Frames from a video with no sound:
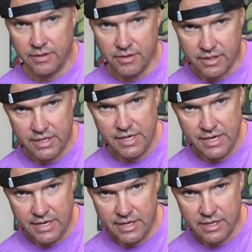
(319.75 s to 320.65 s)
the
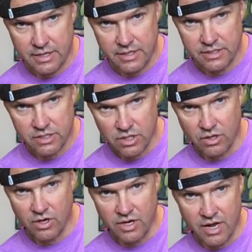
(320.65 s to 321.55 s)
key is to
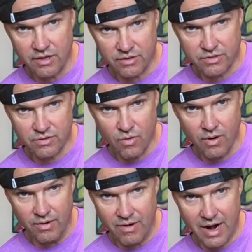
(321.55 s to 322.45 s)
learn another chord,